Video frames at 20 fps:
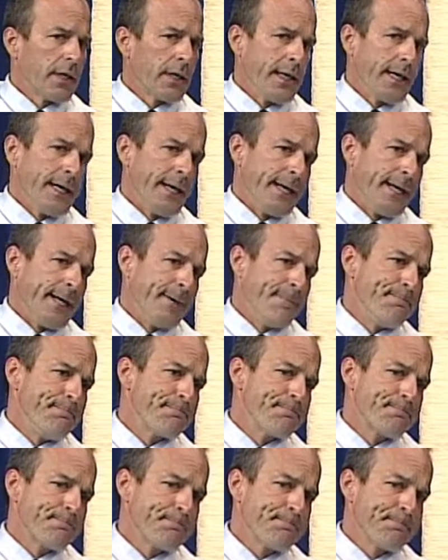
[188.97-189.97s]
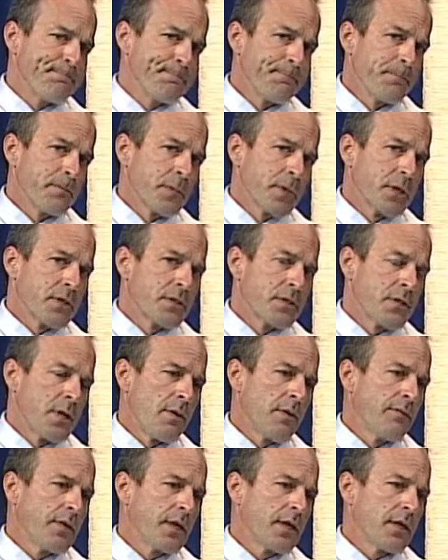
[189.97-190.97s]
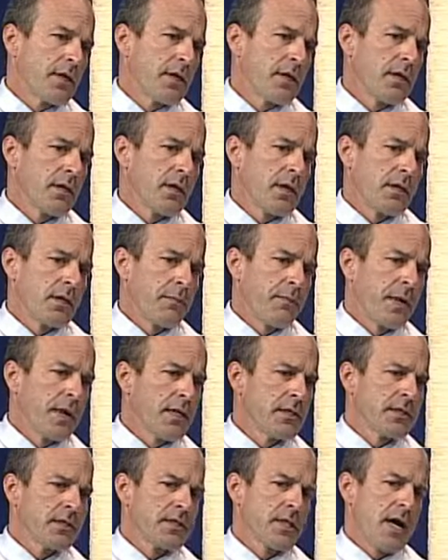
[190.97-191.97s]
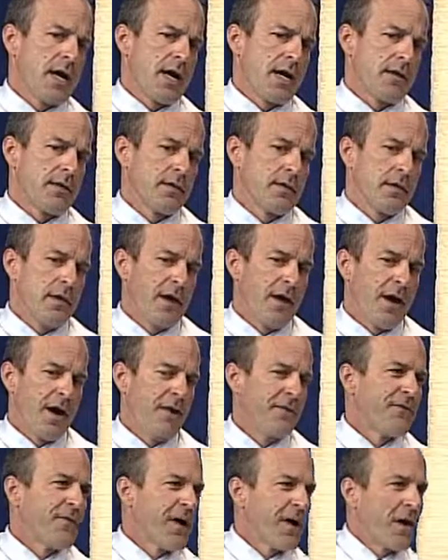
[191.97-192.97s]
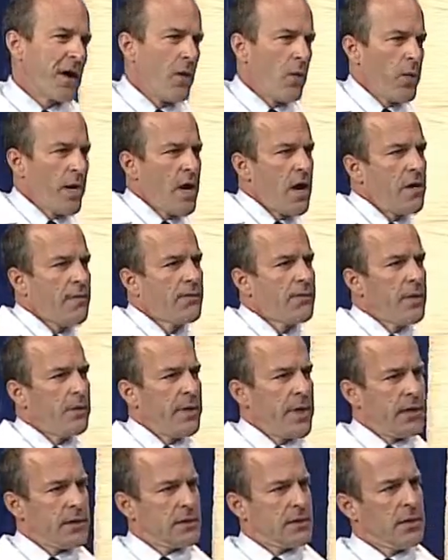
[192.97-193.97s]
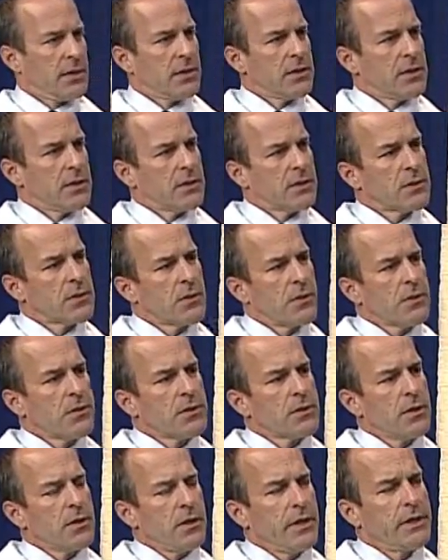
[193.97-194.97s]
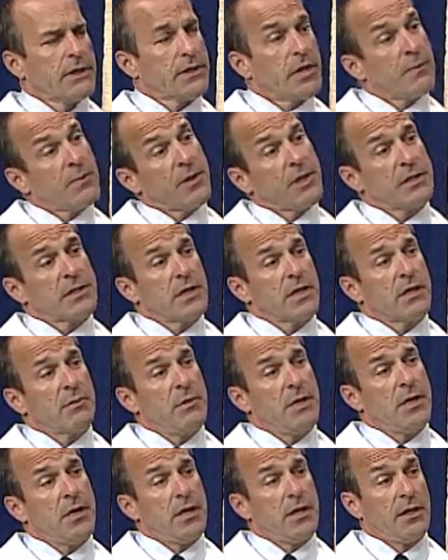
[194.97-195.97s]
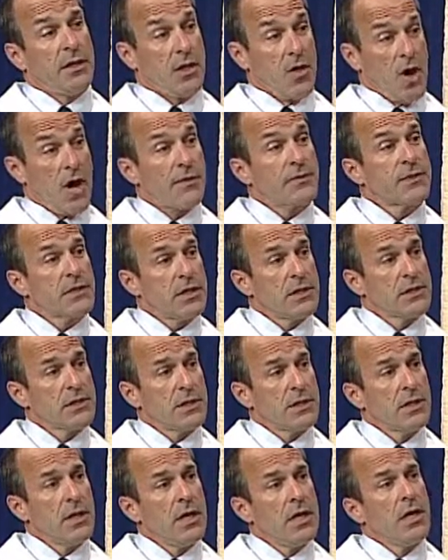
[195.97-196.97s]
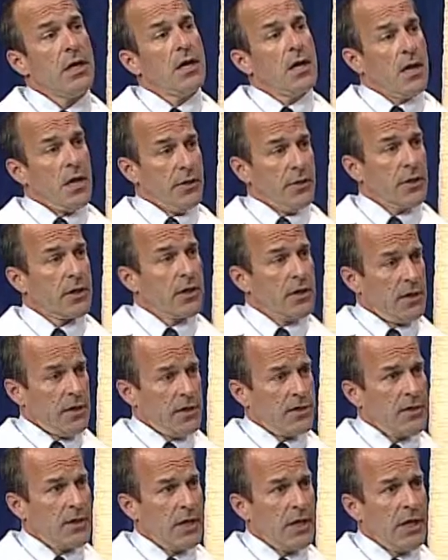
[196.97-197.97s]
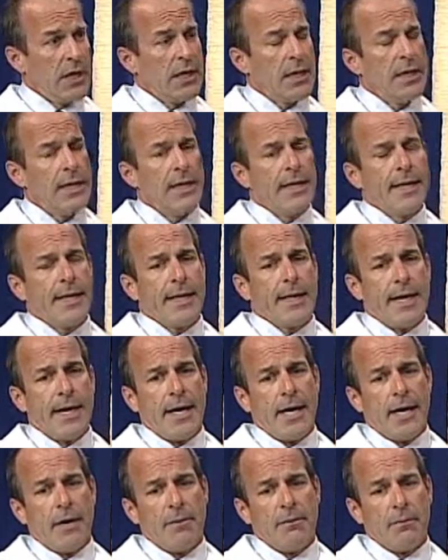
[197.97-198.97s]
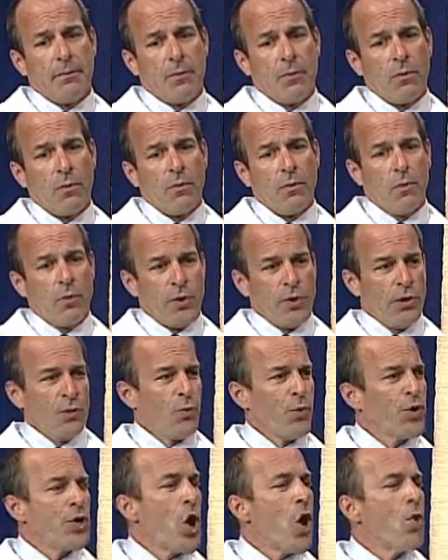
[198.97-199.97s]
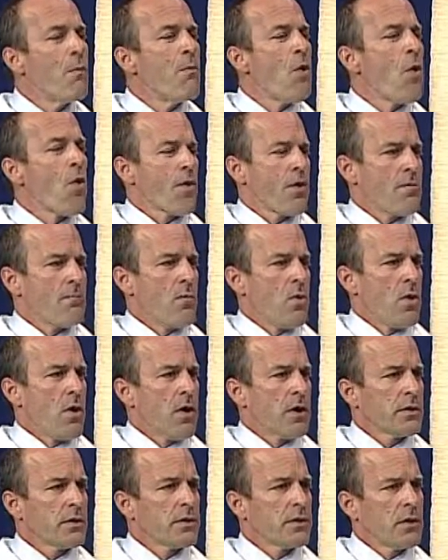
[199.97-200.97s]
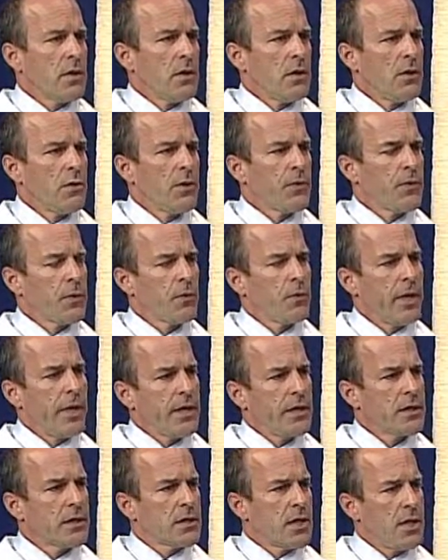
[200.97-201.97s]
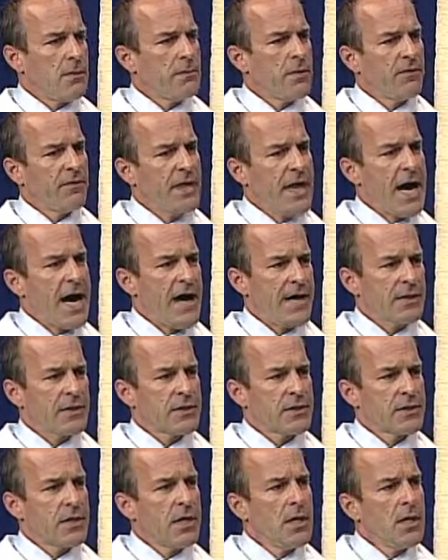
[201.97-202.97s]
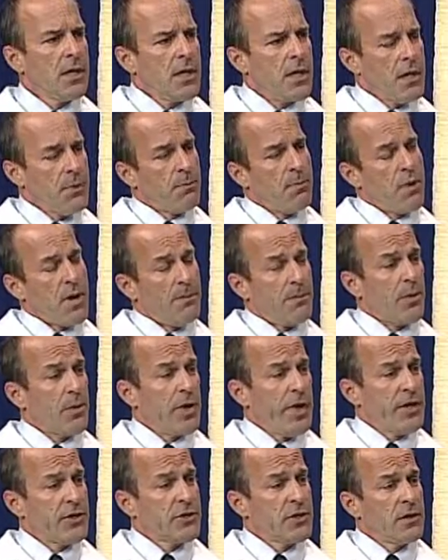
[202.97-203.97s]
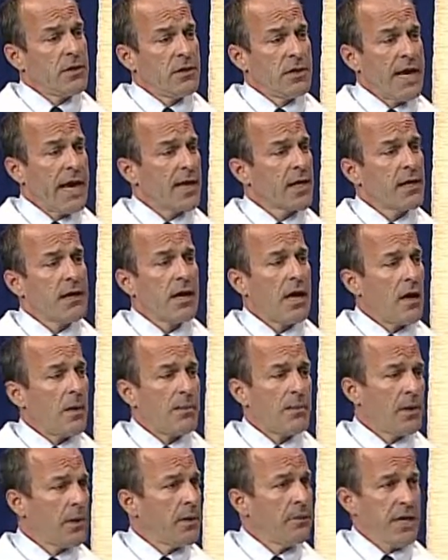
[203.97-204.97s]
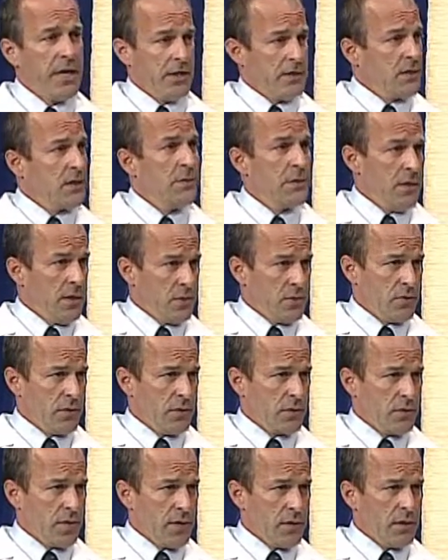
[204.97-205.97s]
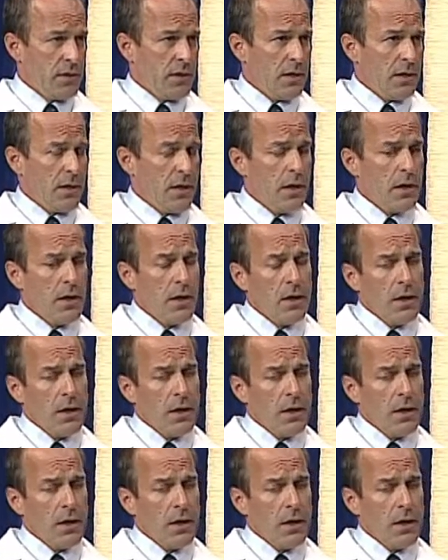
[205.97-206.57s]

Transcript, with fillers: Um, some of it, it depends on how far out we are from that season. So there's certainly some things that can be done in the off season, in their conditioning. Um, we know more and more. So with the right type of guidance and preparation, that can help eliminate some of the injuries right there.